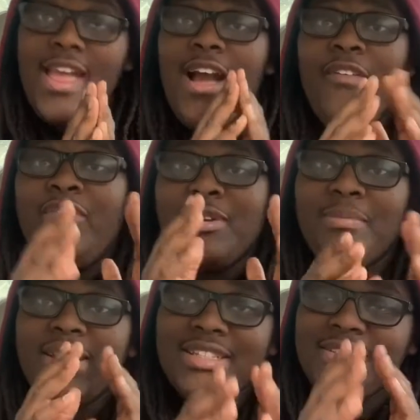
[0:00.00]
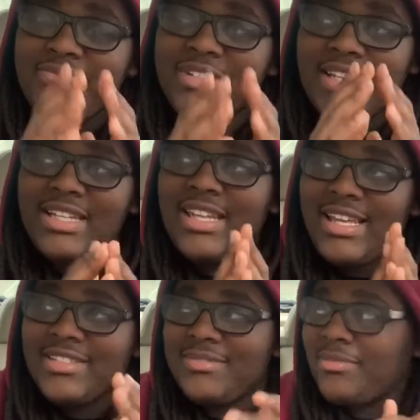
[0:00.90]
I'm gonna break these fucking
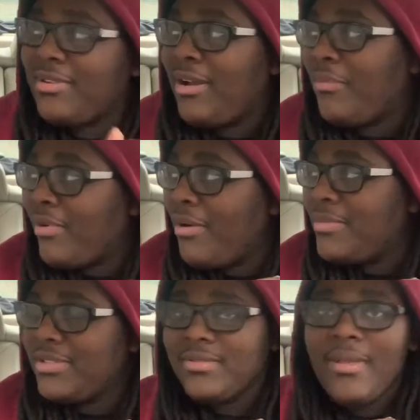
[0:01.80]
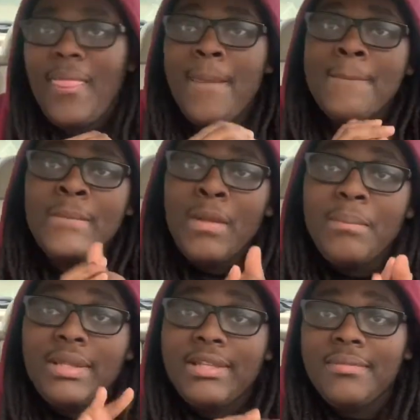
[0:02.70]
glasses, bro. I promise you.
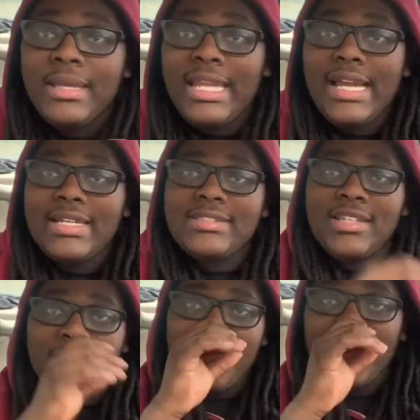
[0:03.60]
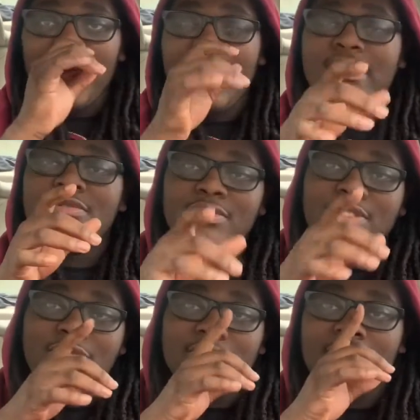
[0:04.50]
But look, man, like I said, bro, it's
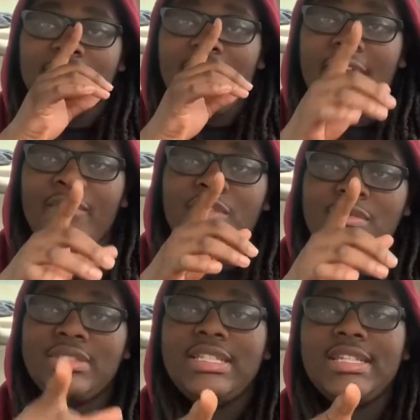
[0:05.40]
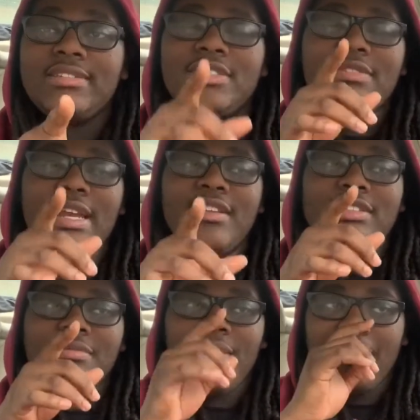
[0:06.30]
2020. If you still surround
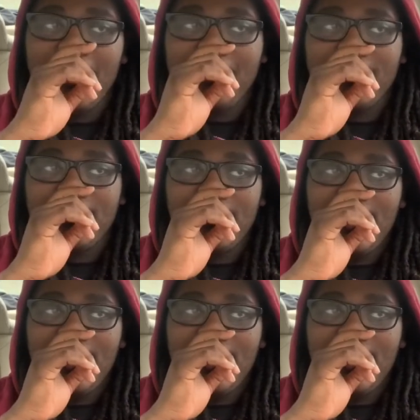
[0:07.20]
yourself by people